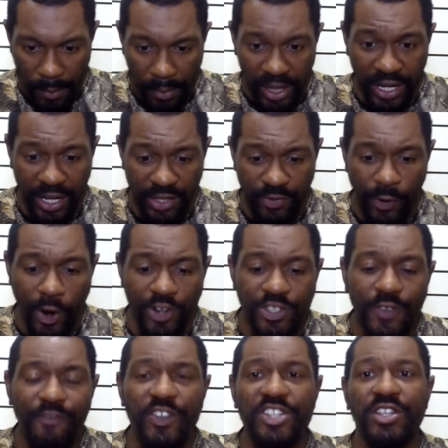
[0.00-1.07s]
But as far as
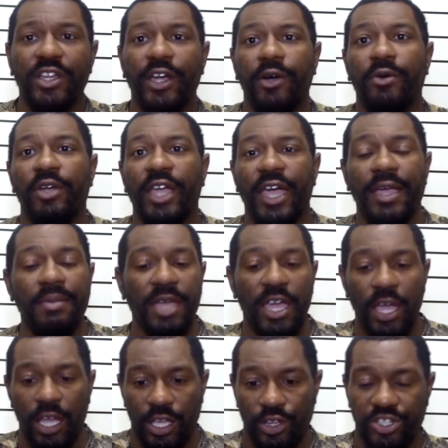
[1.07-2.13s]
the fishing go, okay,
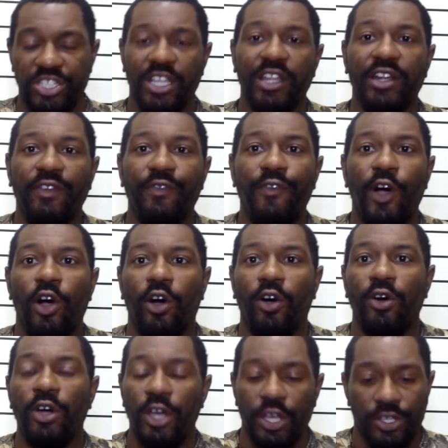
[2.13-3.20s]
you're still in the
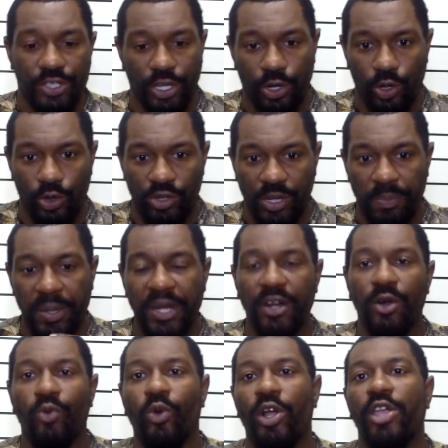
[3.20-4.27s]
fall. So
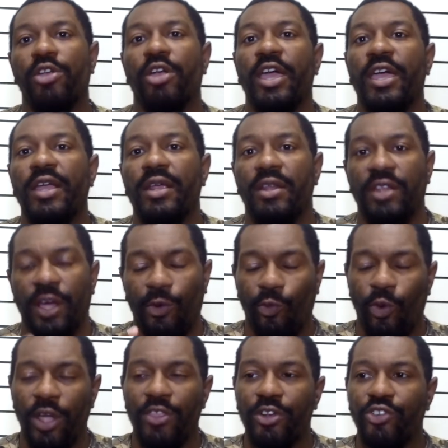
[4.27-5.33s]
depending on where you're at, that
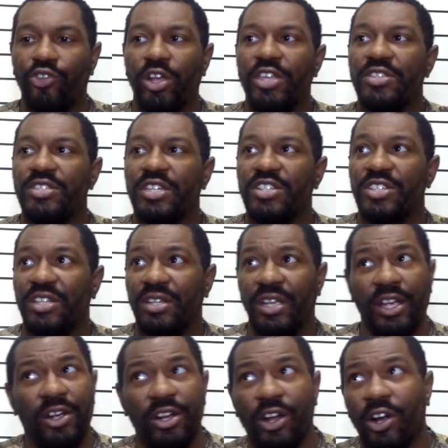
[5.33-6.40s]
weather transition
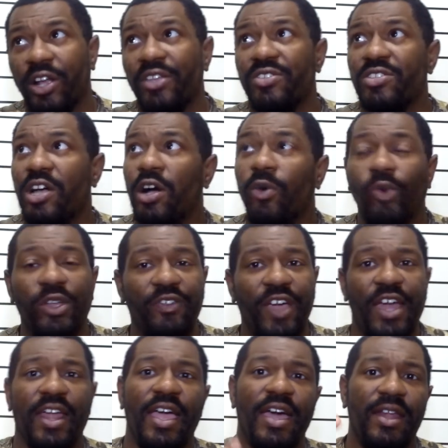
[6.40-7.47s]
here in Arkansas, we've
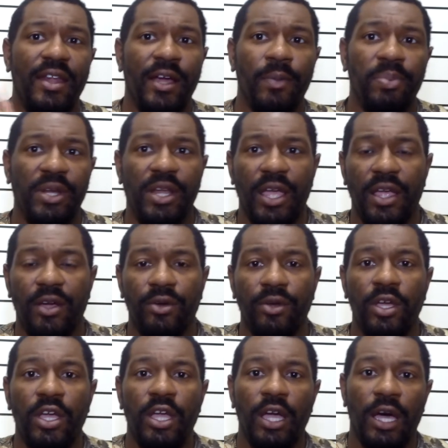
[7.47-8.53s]
kind of had an up and down.
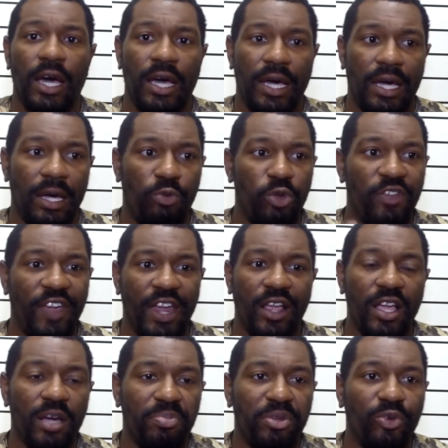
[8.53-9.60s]
We've had a
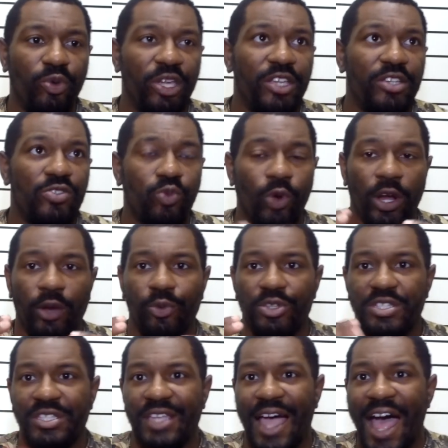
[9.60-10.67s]
couple of weeks where it
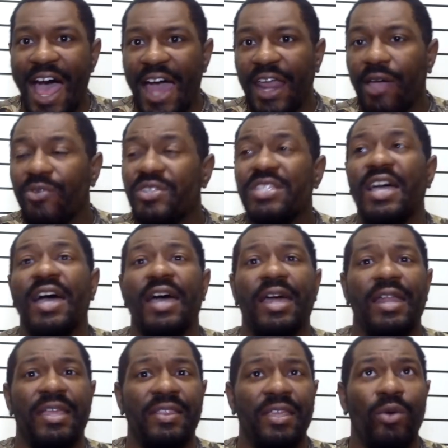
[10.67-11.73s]
was hot
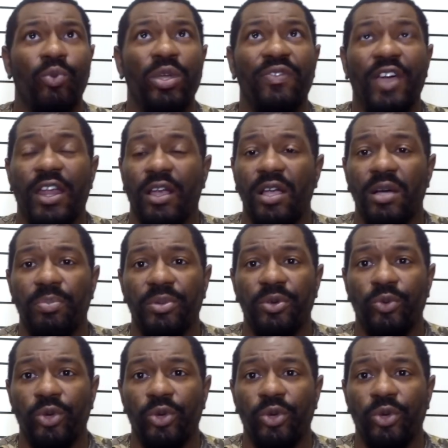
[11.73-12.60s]
outside, and then we've had a couple of